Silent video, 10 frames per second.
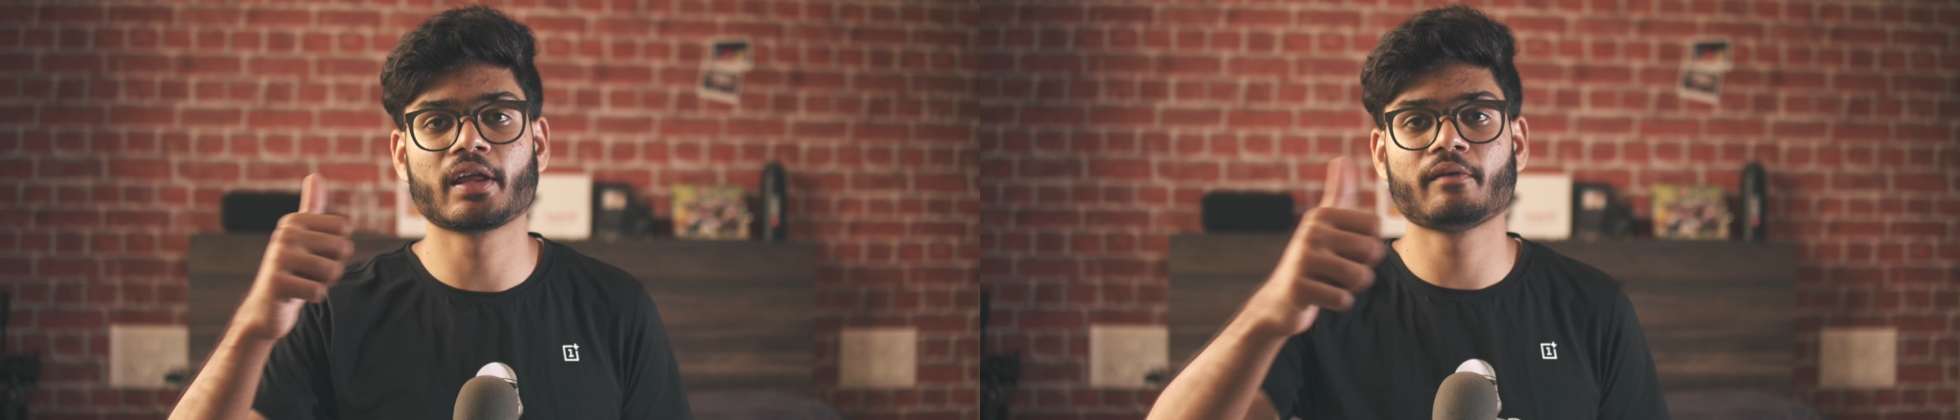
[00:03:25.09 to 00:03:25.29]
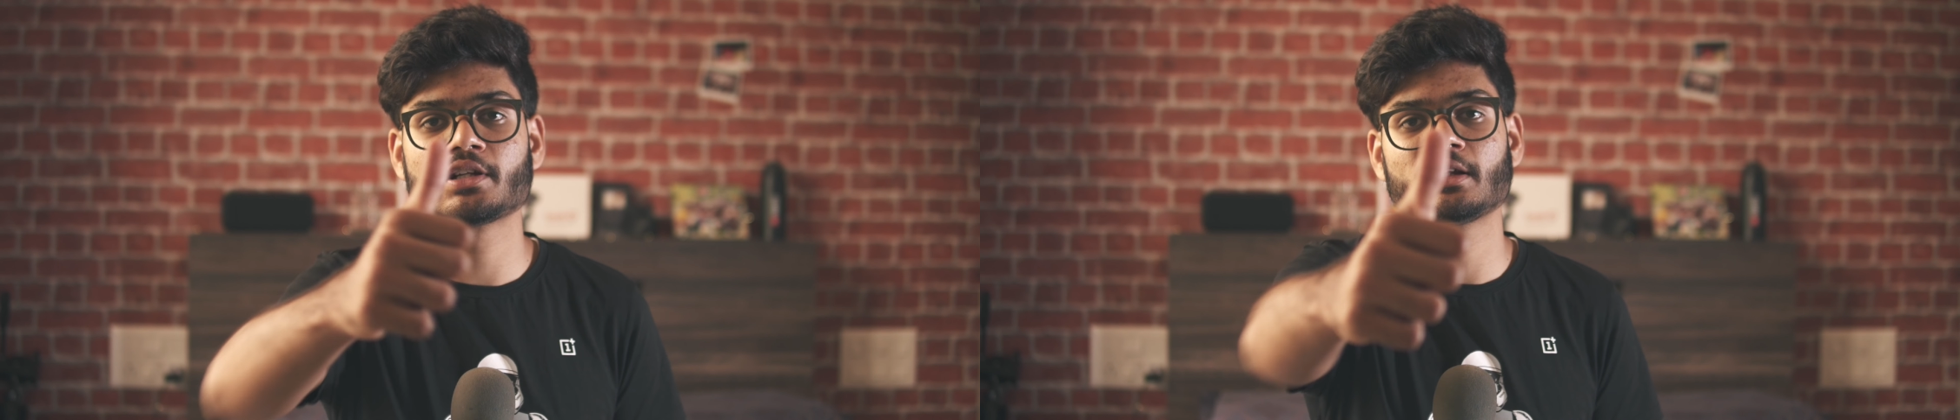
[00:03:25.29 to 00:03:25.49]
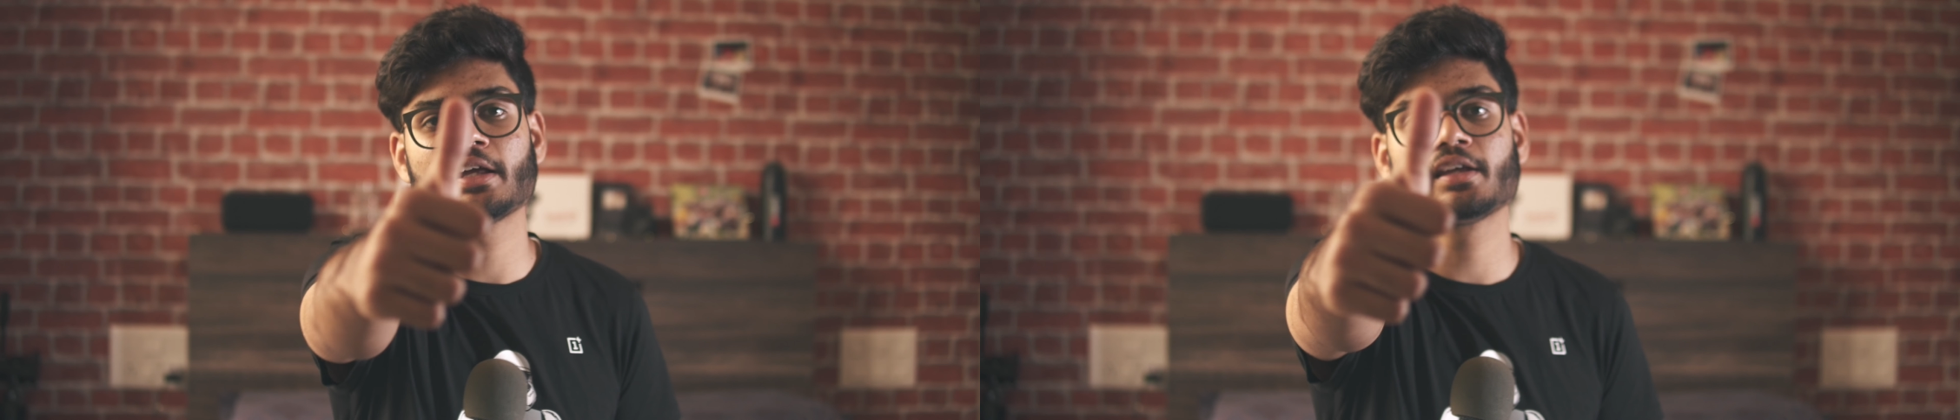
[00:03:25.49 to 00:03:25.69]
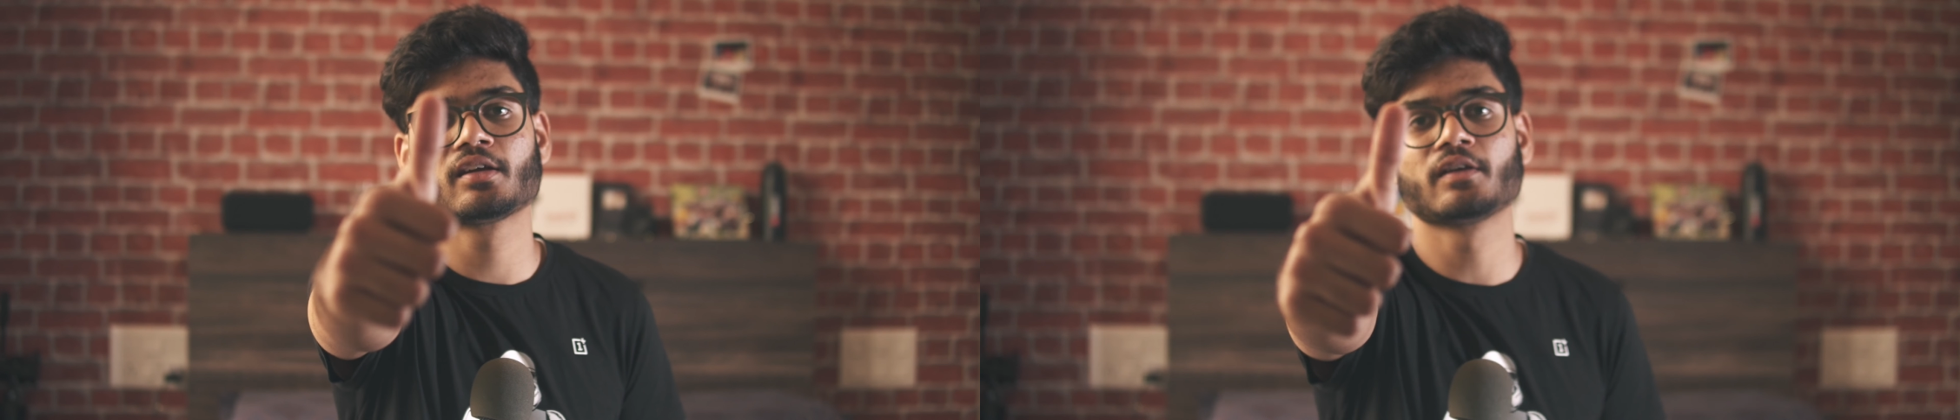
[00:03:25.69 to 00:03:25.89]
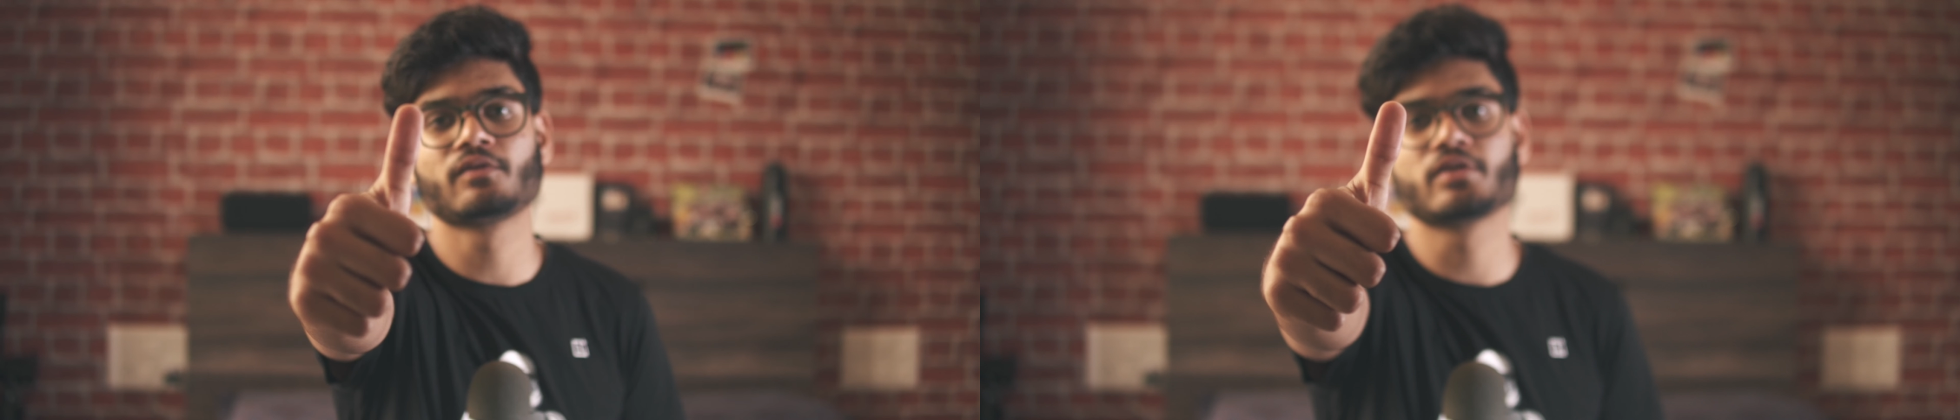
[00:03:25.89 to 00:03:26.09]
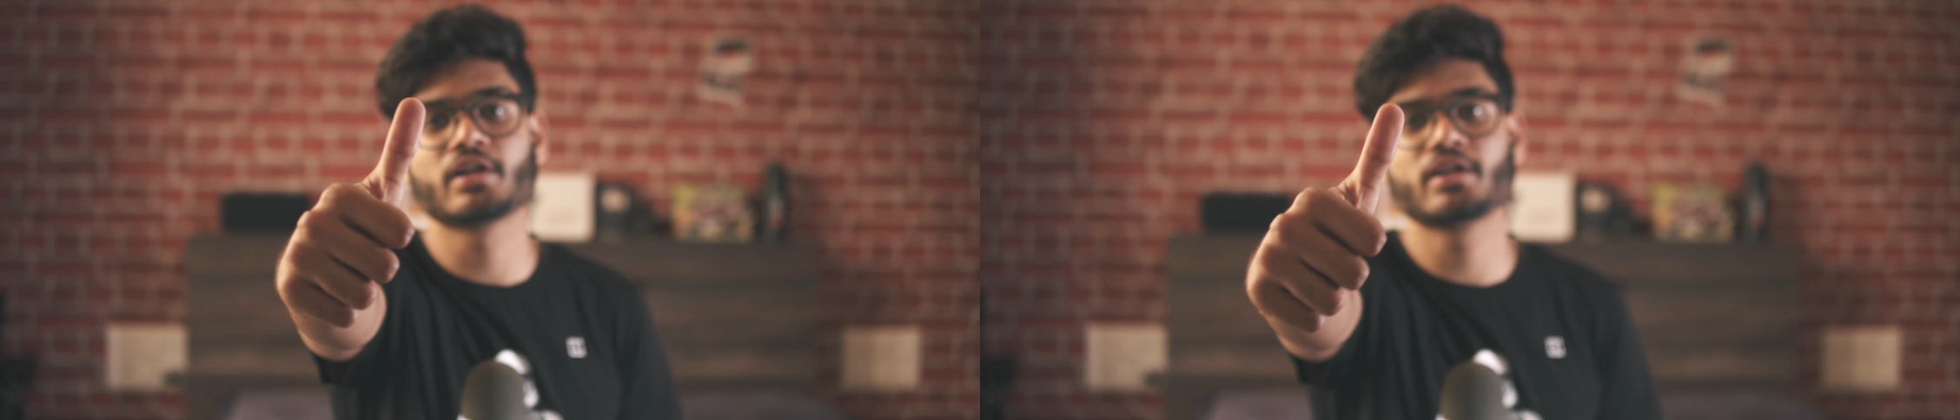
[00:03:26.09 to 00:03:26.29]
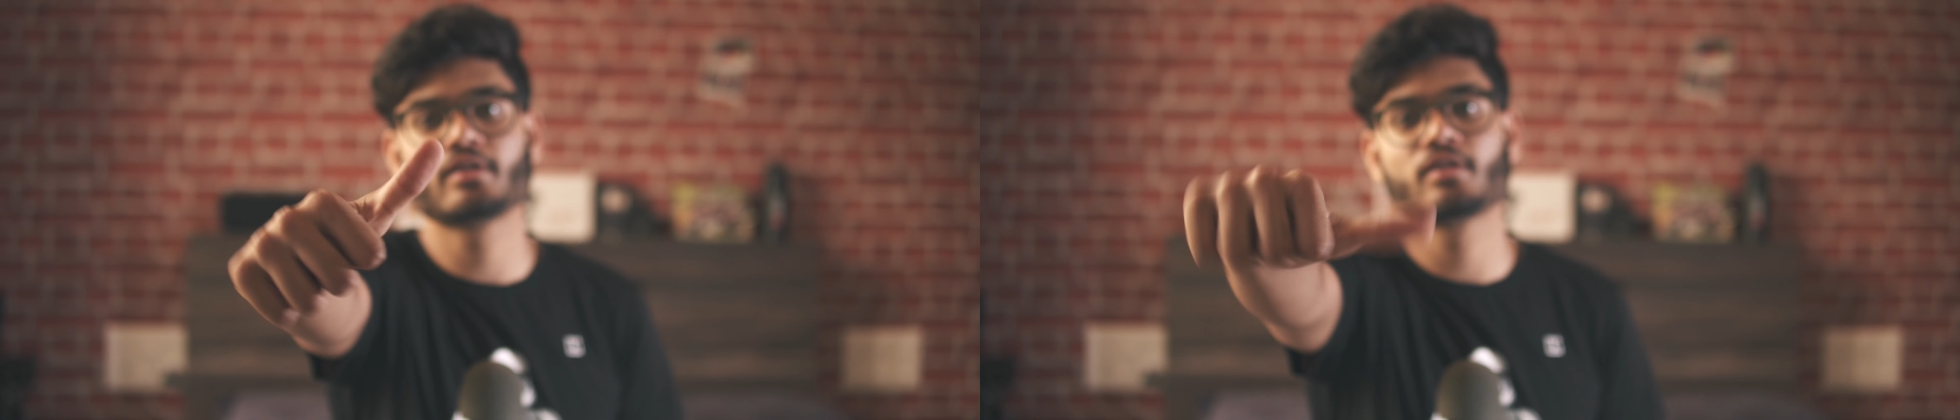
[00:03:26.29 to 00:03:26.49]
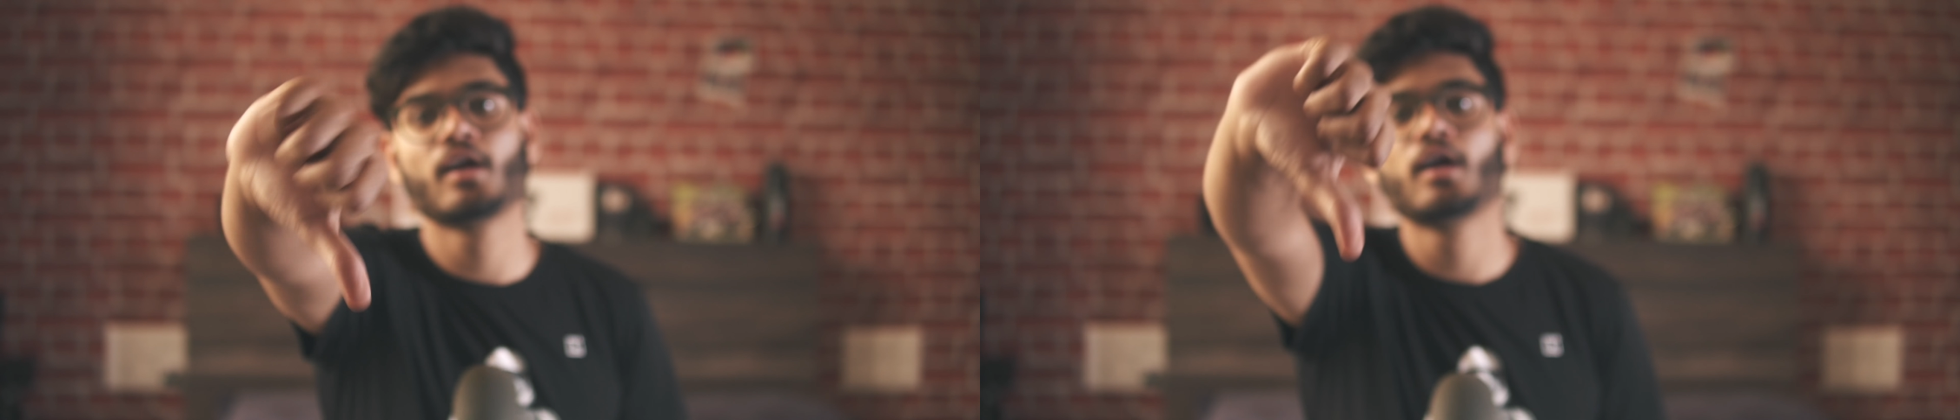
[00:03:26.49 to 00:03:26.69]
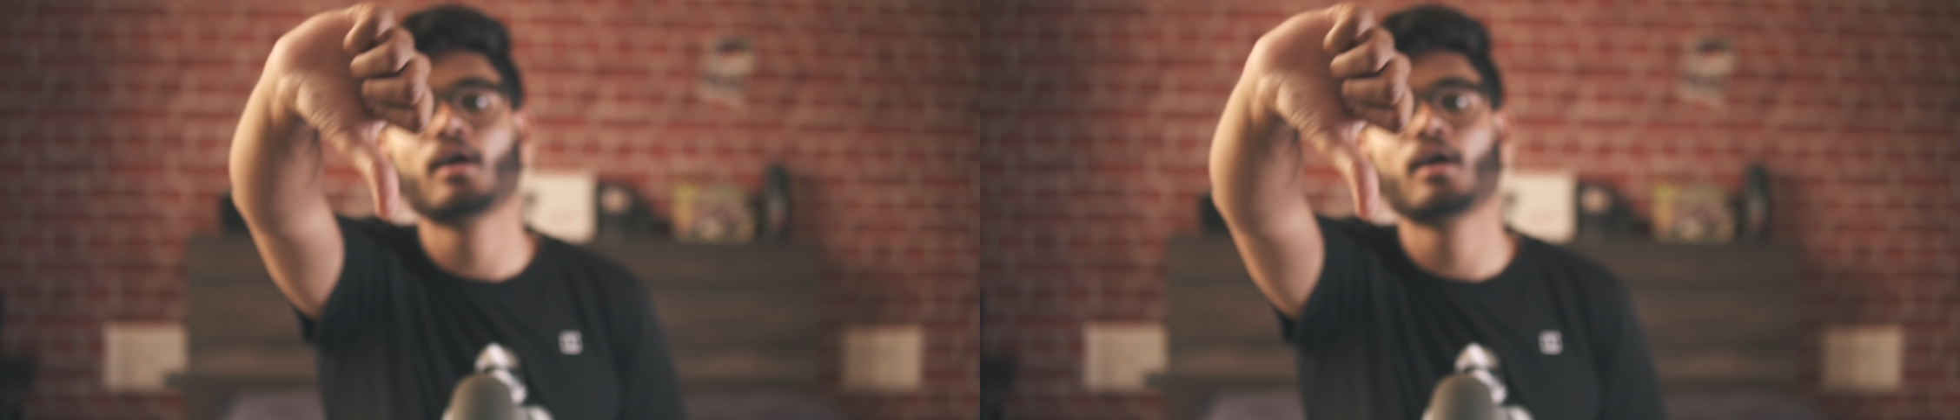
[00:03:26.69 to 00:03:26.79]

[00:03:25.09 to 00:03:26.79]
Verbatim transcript: give it a like. If you didn't,